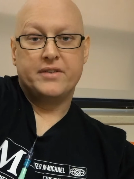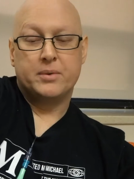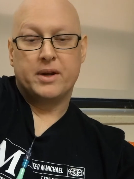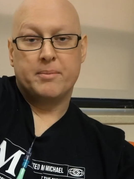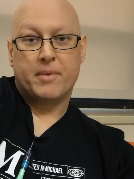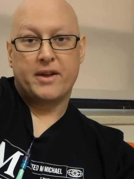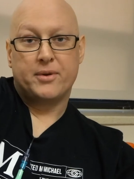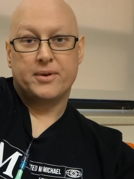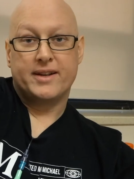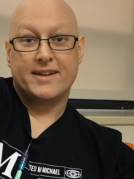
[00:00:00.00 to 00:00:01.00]
everyone,
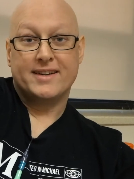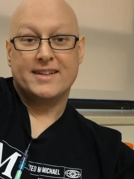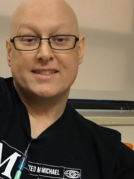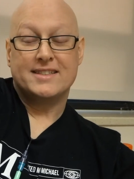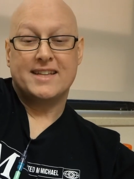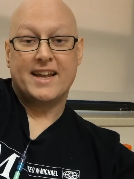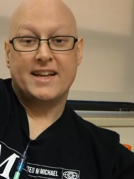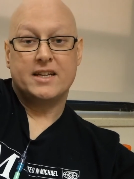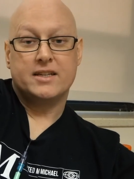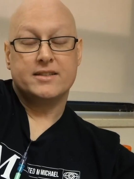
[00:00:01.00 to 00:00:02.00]
Michael here. Today
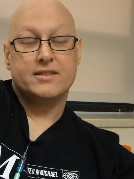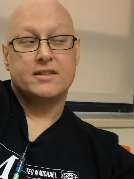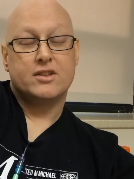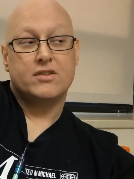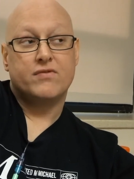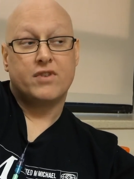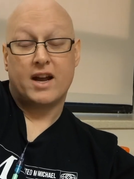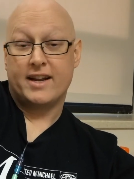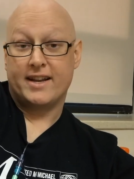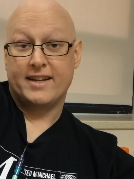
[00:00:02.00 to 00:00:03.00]
is
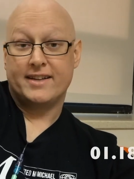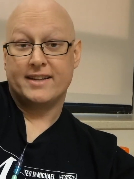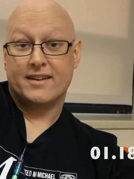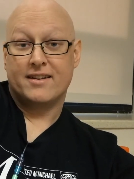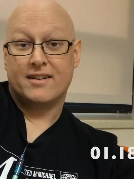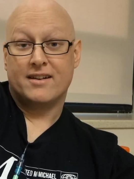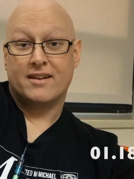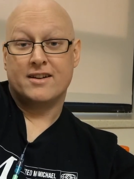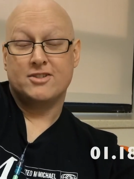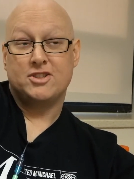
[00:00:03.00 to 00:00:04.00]
Friday,
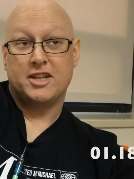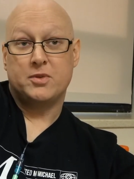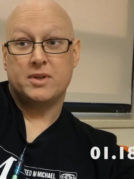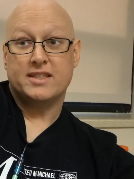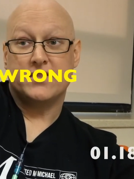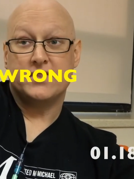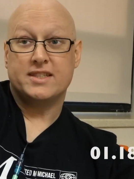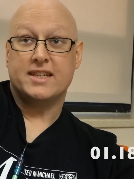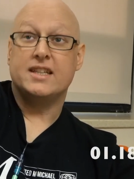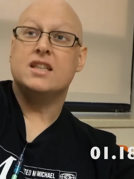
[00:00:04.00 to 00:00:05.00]
uh, January
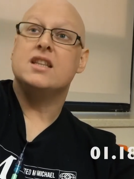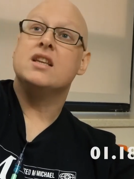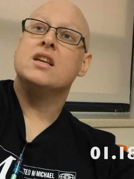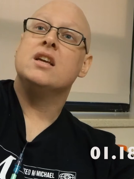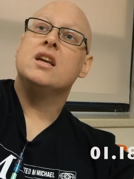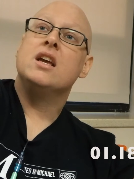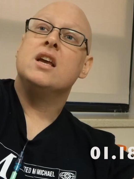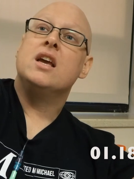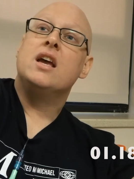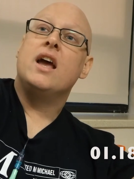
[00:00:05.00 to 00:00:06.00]
17th,
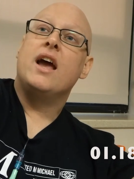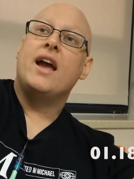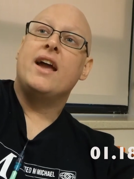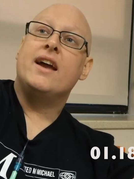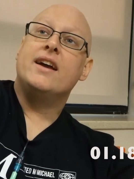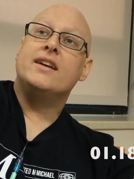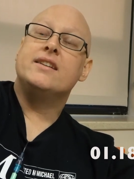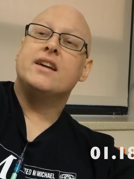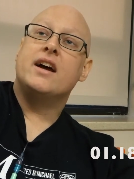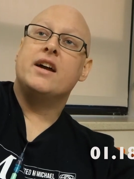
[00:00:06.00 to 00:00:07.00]

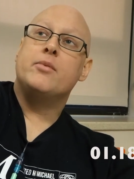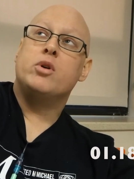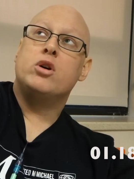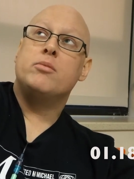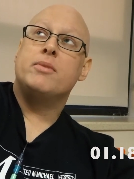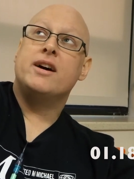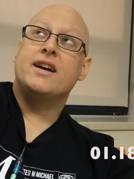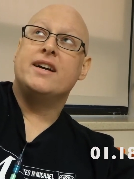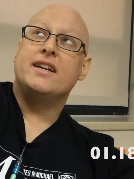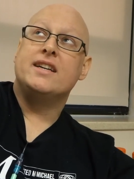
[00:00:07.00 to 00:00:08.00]
and I'm on
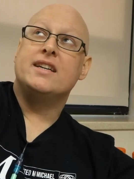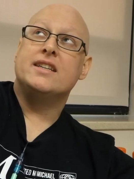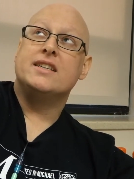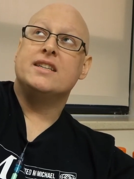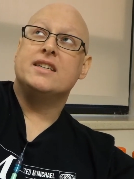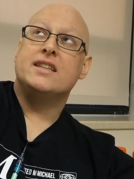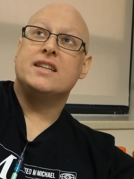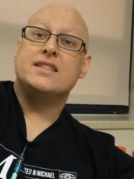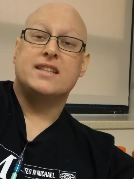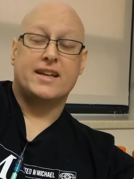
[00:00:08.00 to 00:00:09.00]
my
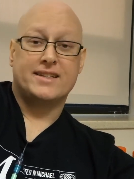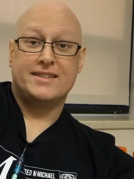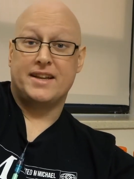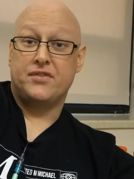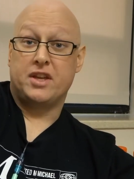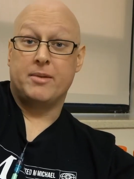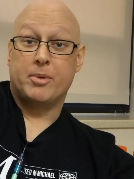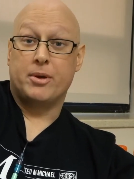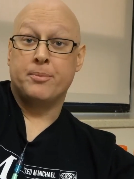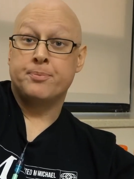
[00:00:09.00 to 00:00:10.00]
second day of chemo.